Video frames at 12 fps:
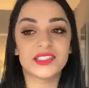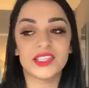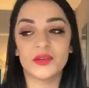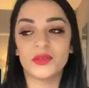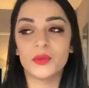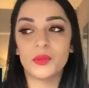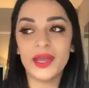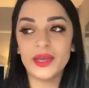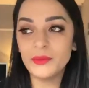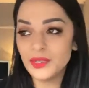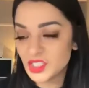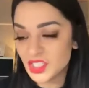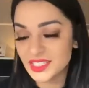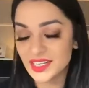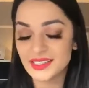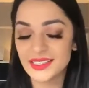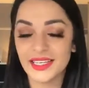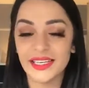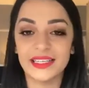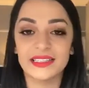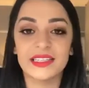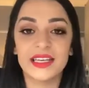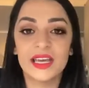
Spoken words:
So the way in which it does it is